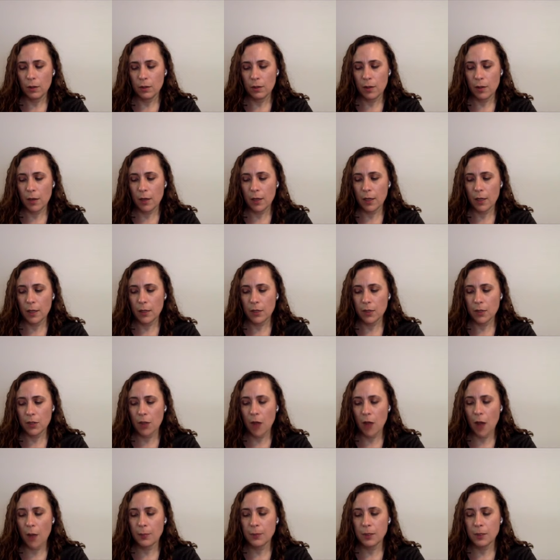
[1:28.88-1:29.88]
Nadia
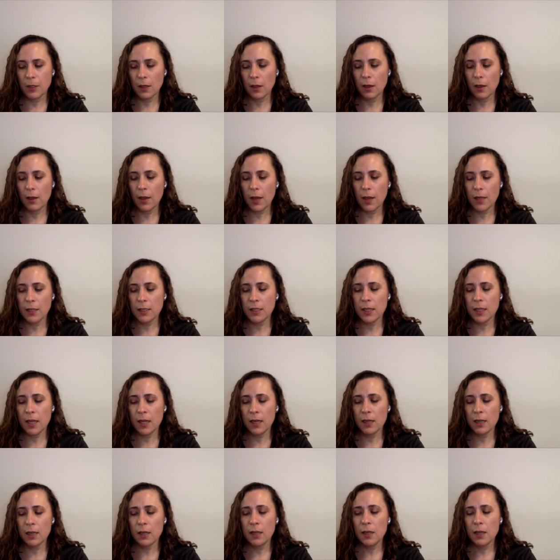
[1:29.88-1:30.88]
stopped, then
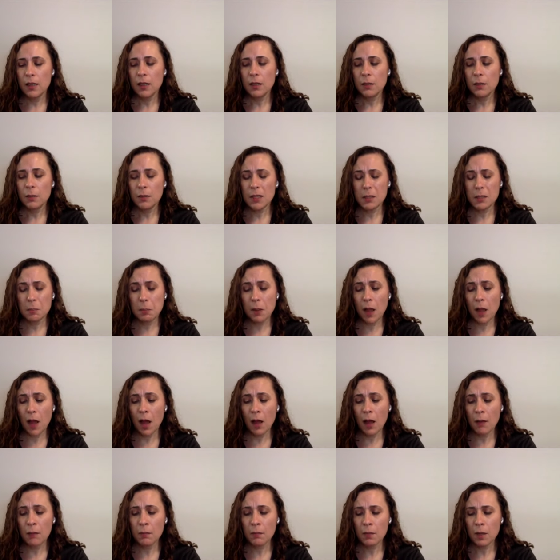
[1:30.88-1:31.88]
said, Miss
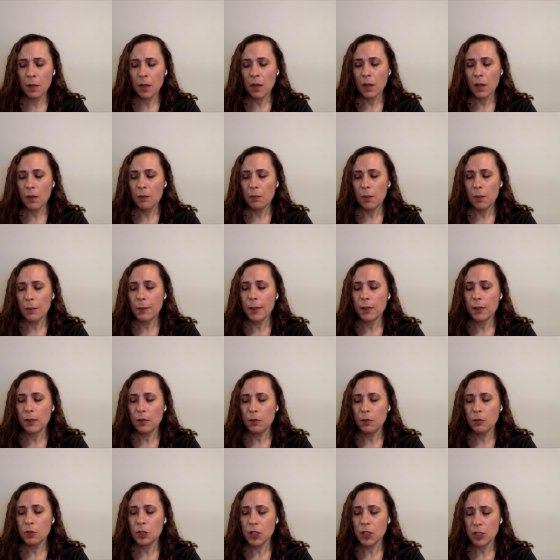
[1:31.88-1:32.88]
Plum, maybe
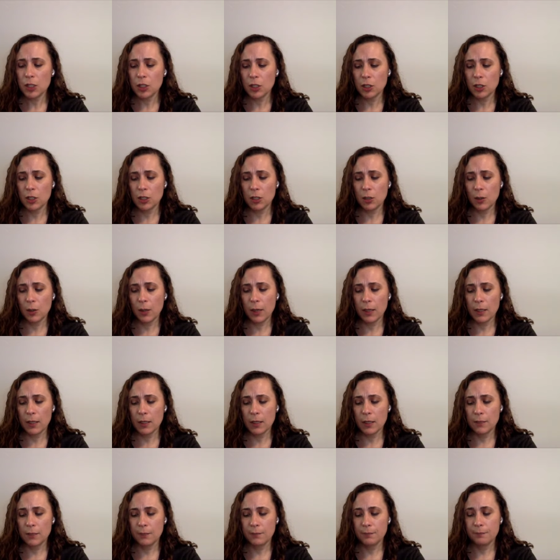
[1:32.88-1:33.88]
Lucy should do
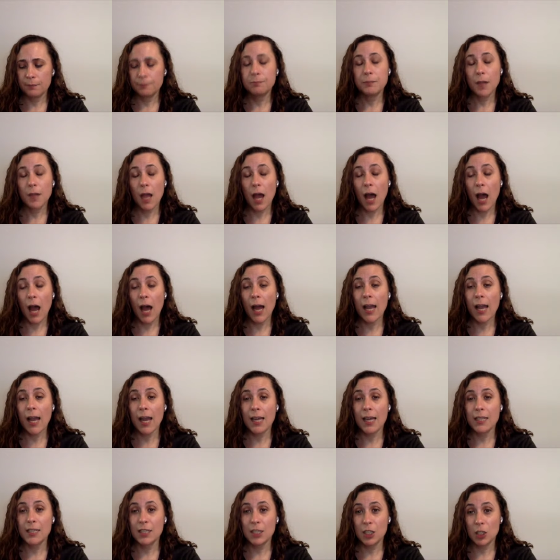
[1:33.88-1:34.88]
it. I
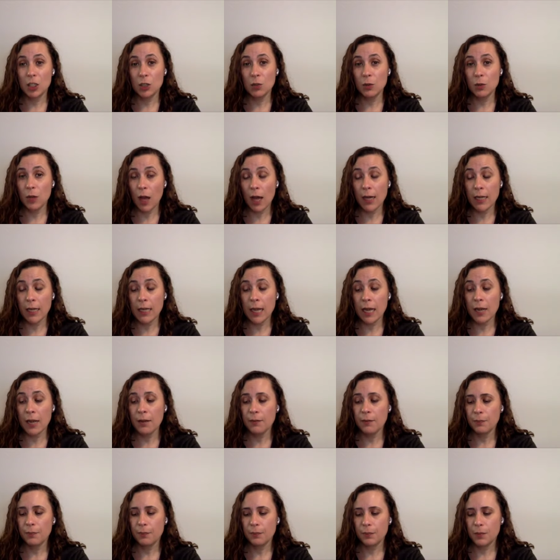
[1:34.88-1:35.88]
asked you,
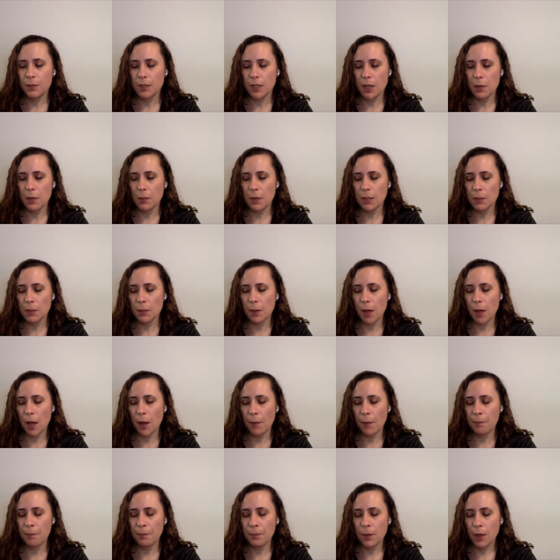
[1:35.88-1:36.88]
Nadia, said Miss
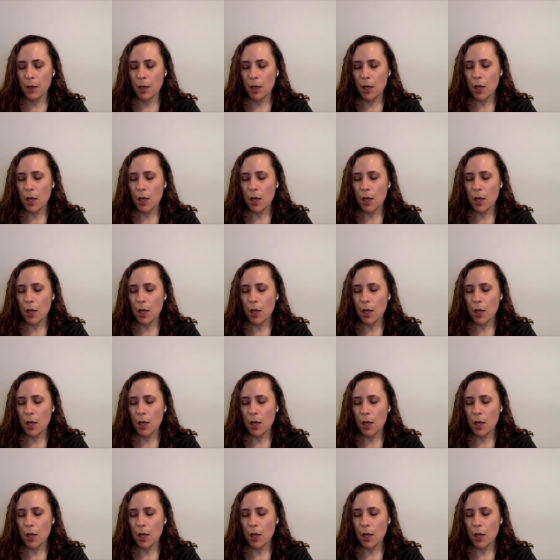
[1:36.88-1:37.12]
Plum.